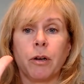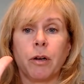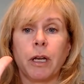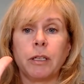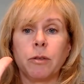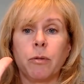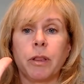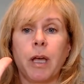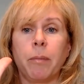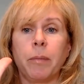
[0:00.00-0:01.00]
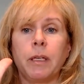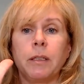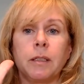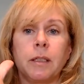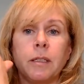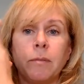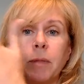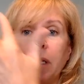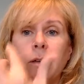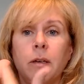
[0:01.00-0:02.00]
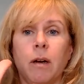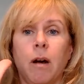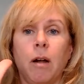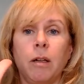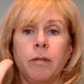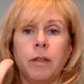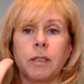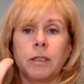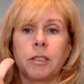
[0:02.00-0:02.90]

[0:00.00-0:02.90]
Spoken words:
Okay, so what that means, it doesn't mean all of this.